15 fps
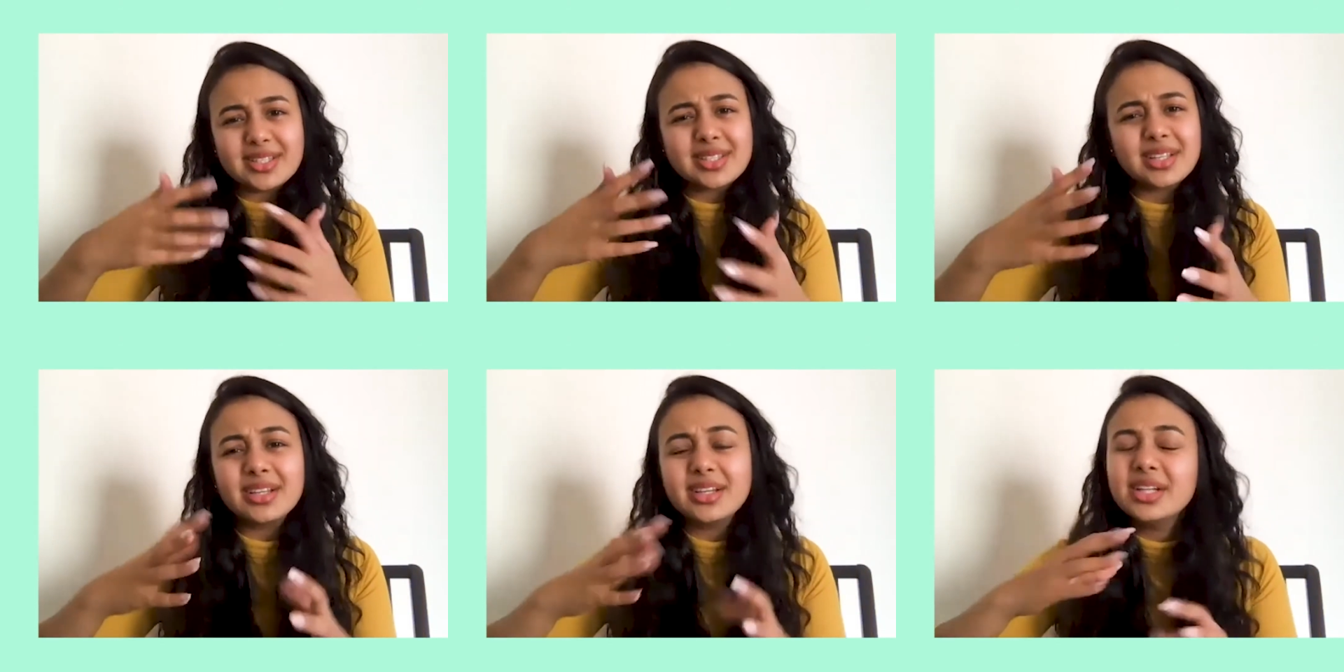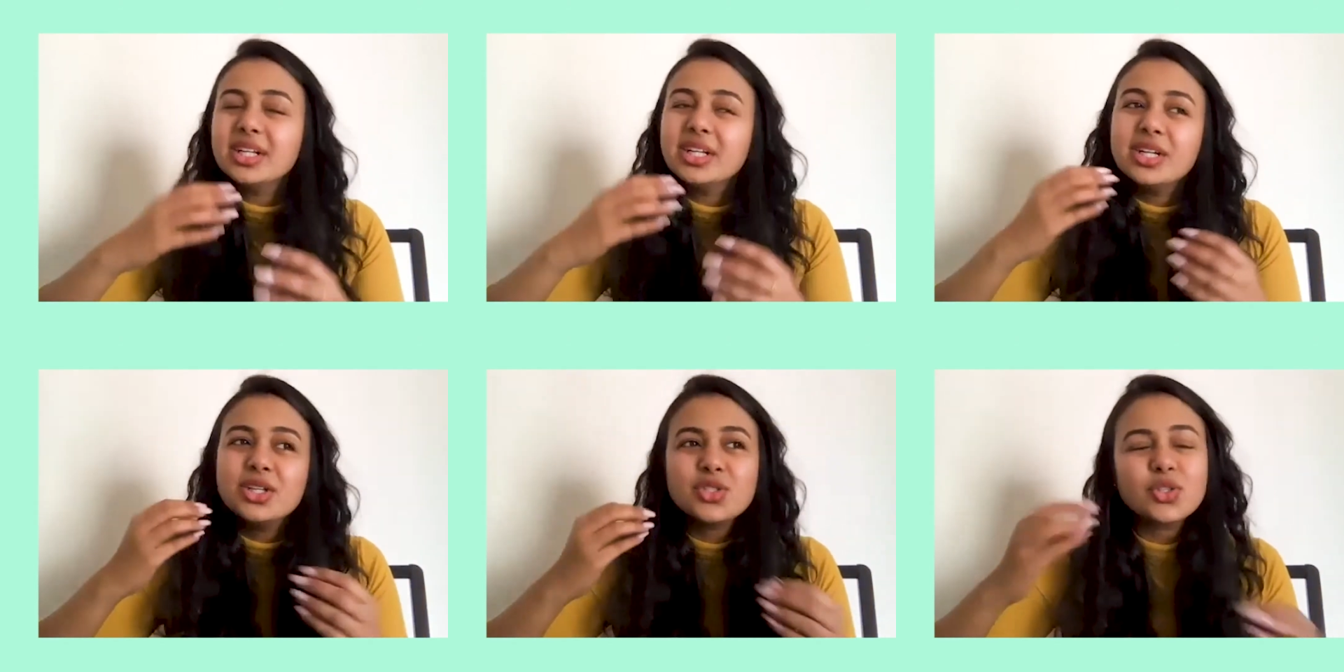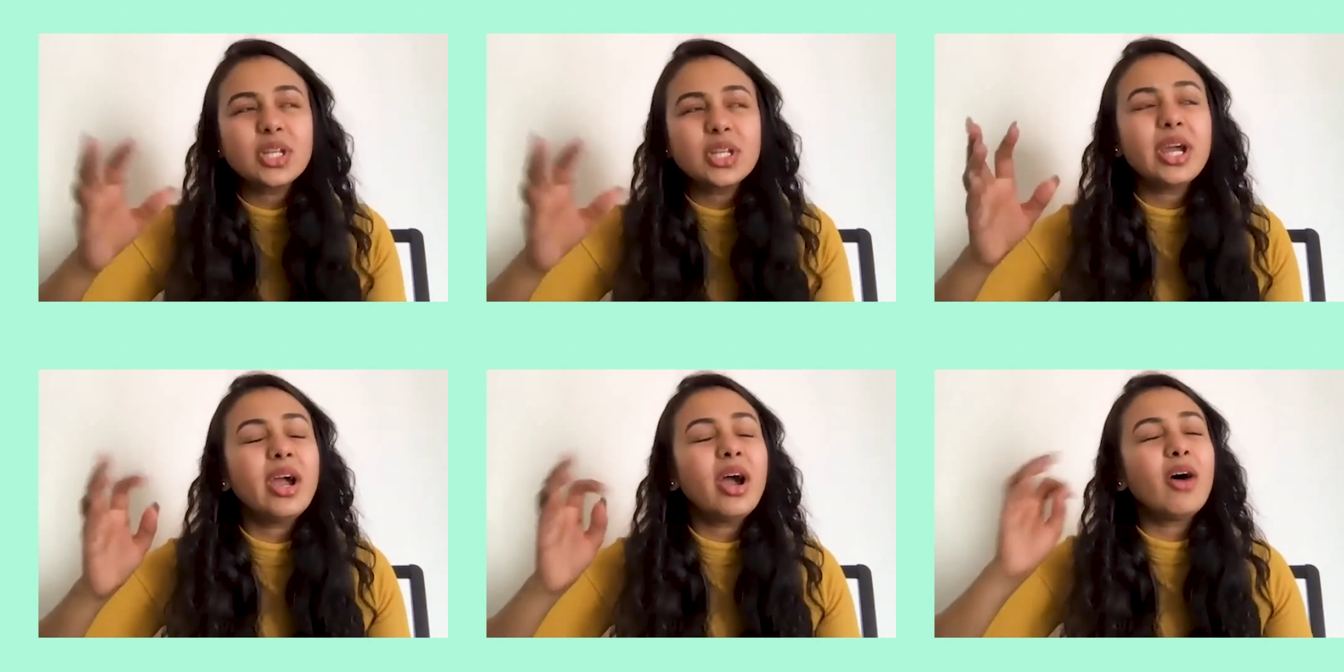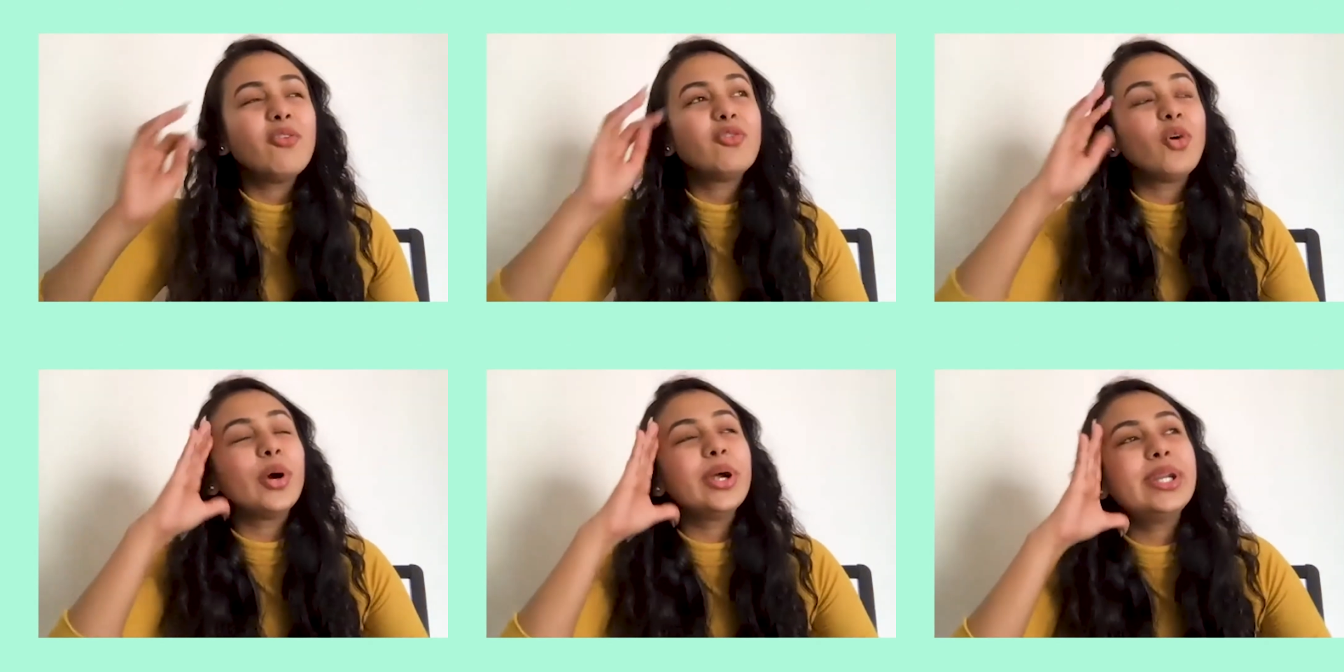And so then I
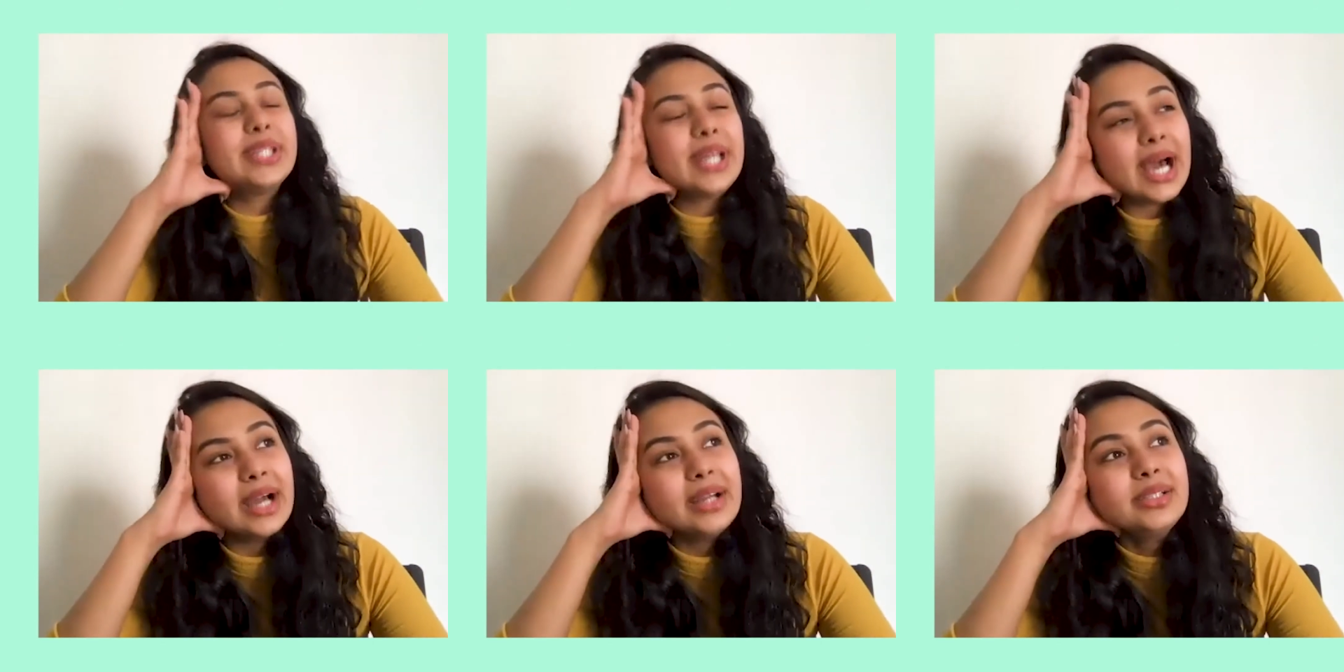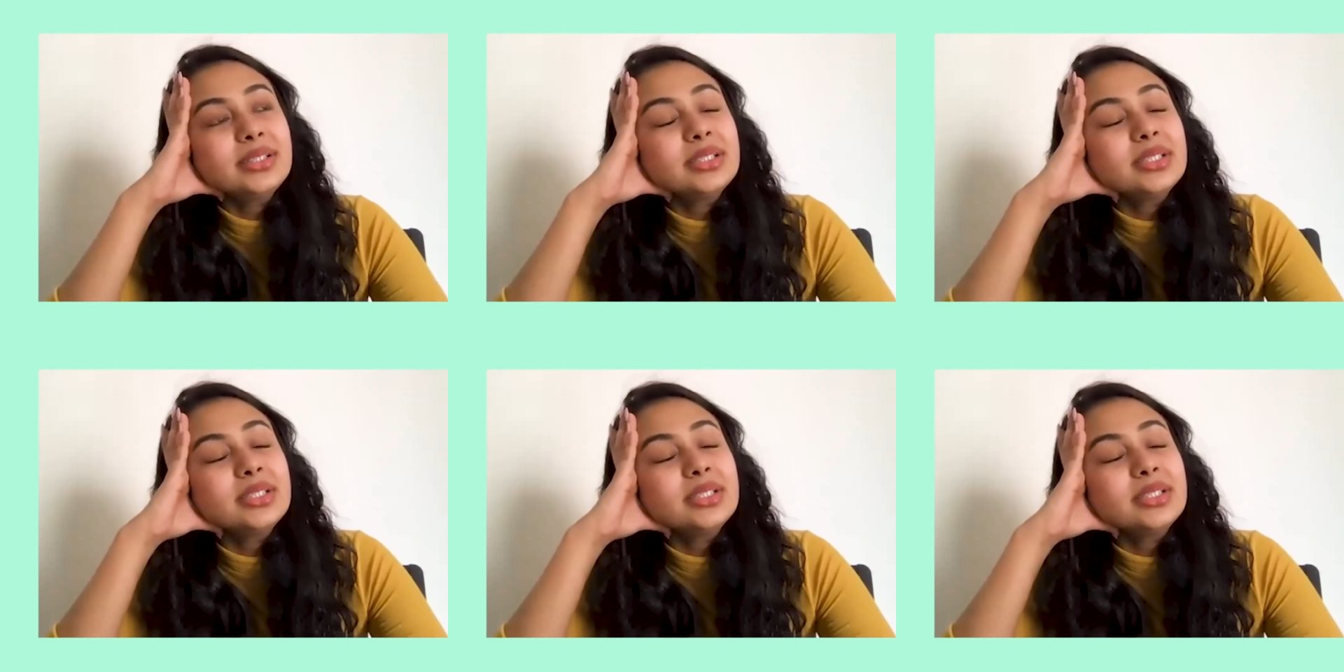avoid that.